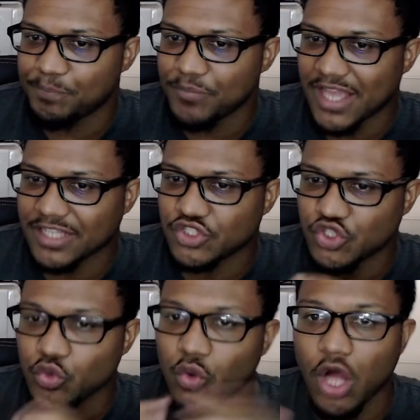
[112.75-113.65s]
It's
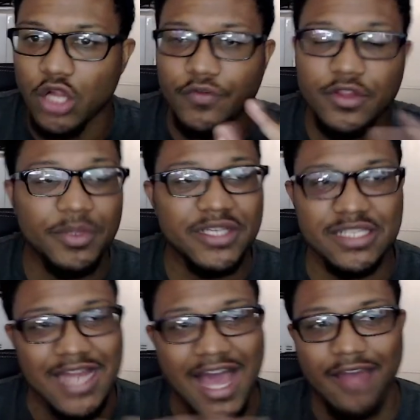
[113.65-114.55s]
too all over the place
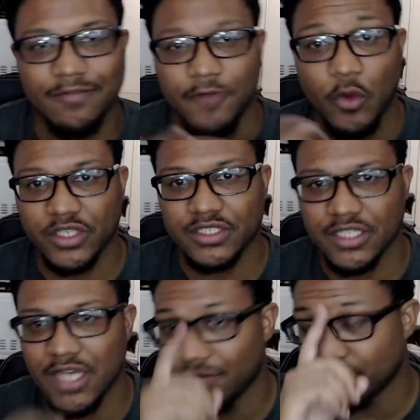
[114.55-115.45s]
and not focused
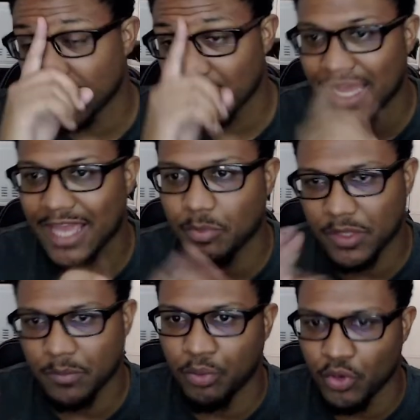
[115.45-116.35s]
enough to like
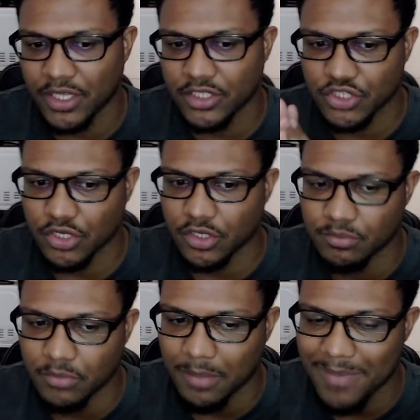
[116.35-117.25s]
pinpoint a certain
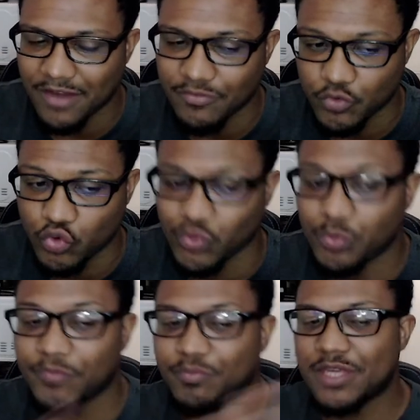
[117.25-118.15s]
amount of
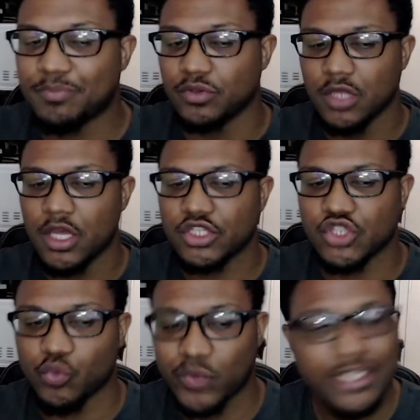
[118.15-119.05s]
group of people
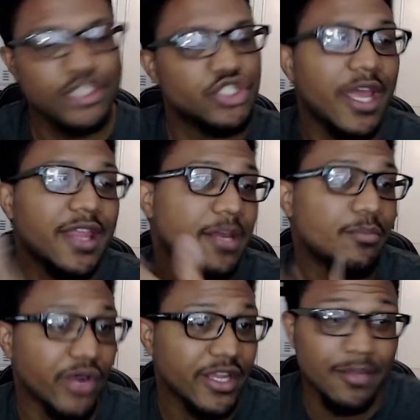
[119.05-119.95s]
to reach and then
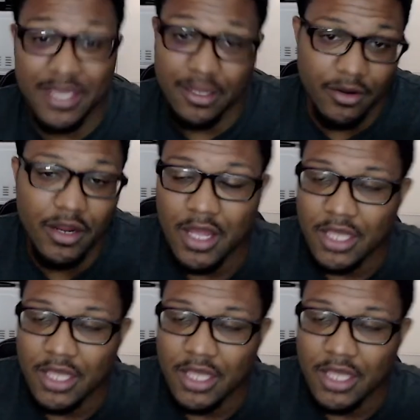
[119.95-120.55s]
bring them here.